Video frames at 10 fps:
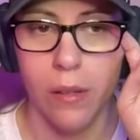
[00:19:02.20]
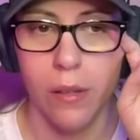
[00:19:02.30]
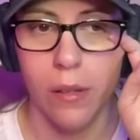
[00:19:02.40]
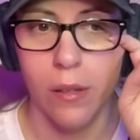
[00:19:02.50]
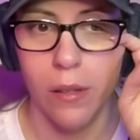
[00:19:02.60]

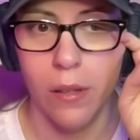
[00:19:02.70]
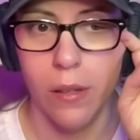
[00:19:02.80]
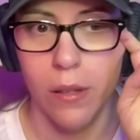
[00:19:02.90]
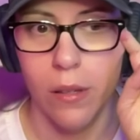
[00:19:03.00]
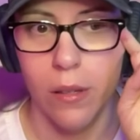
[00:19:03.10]

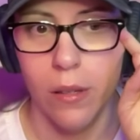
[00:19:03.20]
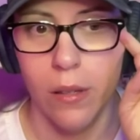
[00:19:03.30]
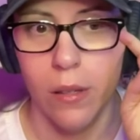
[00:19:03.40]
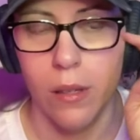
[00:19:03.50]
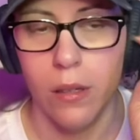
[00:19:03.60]

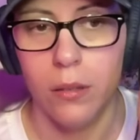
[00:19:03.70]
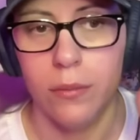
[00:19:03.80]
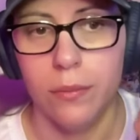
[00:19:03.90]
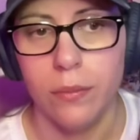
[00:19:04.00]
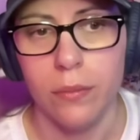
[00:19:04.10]

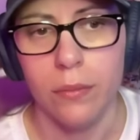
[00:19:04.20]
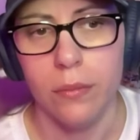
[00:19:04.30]
(no one is talking)